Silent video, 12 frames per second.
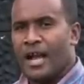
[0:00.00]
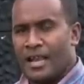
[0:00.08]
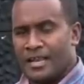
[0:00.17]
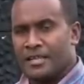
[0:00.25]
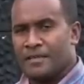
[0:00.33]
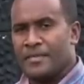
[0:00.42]

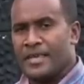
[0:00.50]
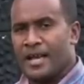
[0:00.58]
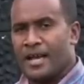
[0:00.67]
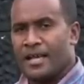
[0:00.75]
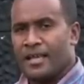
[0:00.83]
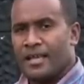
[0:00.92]
Ali
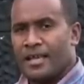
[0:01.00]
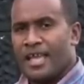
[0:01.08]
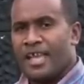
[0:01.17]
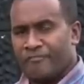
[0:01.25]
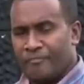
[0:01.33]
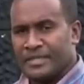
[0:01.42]
Kimbia,
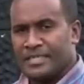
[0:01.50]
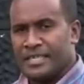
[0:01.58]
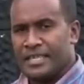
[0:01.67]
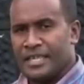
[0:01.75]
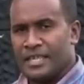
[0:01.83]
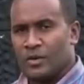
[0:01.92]

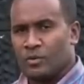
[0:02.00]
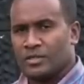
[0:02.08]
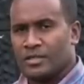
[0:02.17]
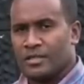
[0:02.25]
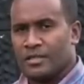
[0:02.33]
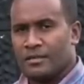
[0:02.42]
FBC
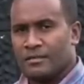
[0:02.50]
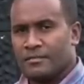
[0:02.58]
News.